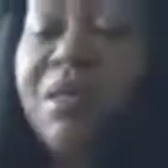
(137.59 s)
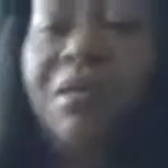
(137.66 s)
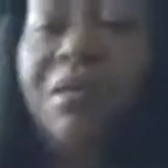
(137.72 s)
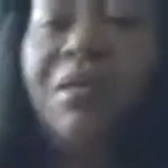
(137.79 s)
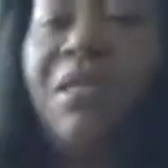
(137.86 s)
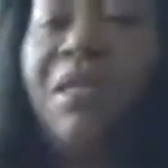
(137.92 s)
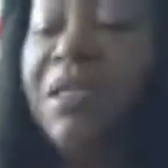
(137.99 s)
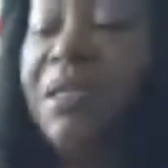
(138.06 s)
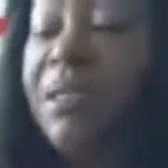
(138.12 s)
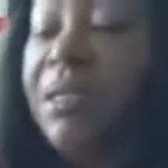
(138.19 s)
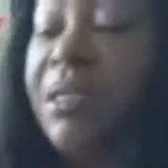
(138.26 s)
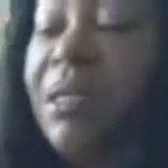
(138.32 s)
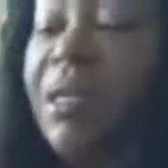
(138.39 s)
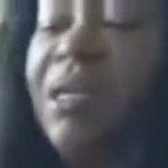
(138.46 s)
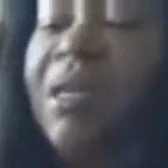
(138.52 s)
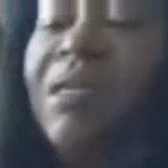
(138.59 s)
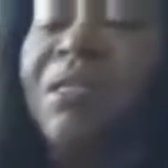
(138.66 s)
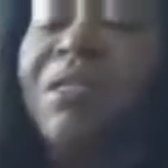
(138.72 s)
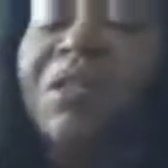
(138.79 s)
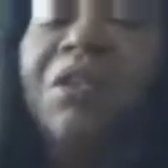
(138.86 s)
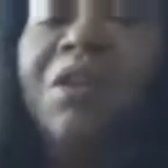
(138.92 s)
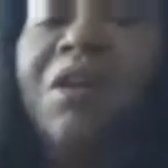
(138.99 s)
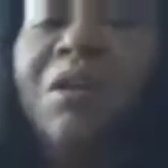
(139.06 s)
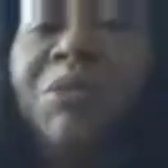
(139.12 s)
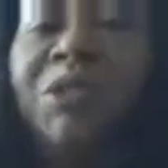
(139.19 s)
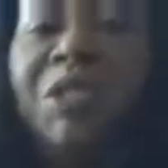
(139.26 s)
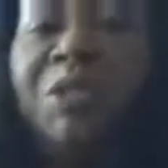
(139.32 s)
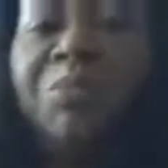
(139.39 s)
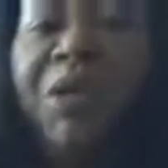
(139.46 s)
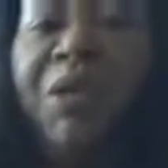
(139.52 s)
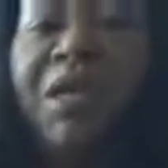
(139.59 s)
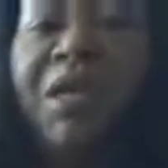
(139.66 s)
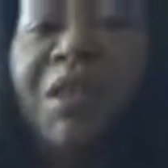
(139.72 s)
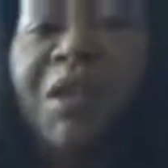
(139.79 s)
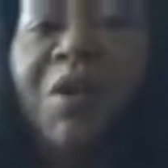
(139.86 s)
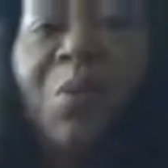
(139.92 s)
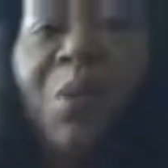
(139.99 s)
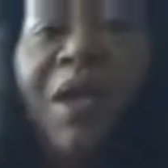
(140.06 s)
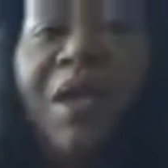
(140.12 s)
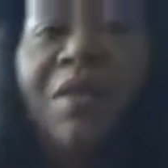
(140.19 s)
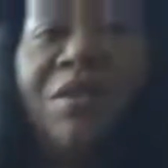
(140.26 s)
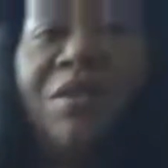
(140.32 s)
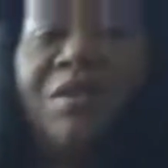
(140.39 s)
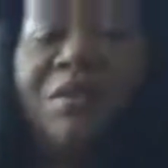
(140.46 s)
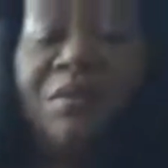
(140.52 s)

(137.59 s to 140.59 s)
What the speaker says: I'm just peeling away the